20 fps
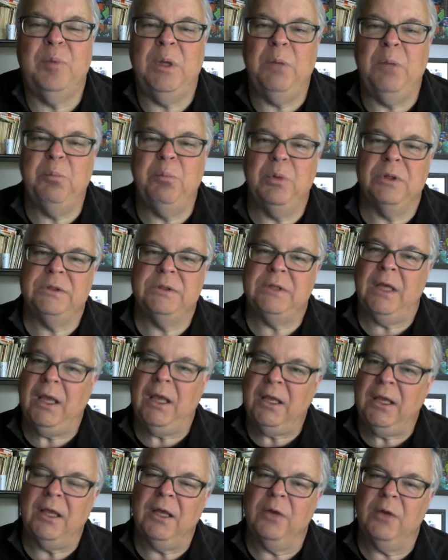people
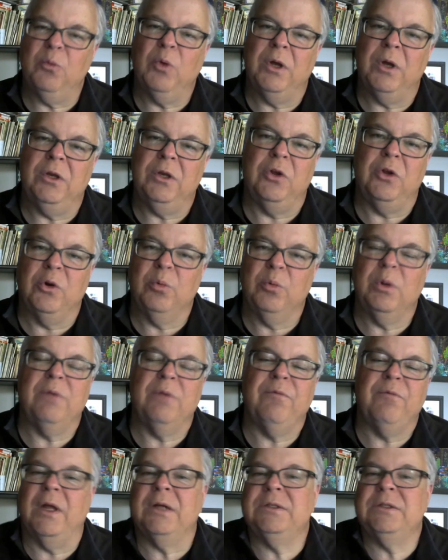take in what you're
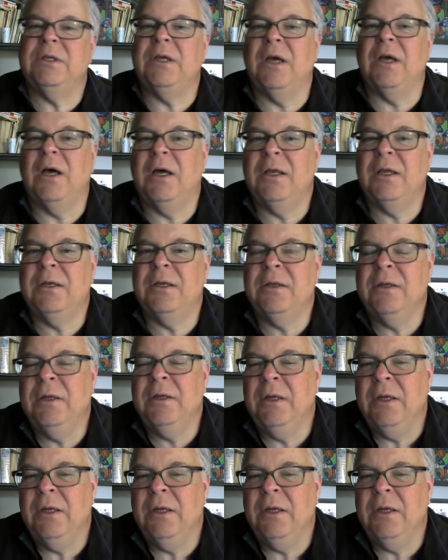reflecting on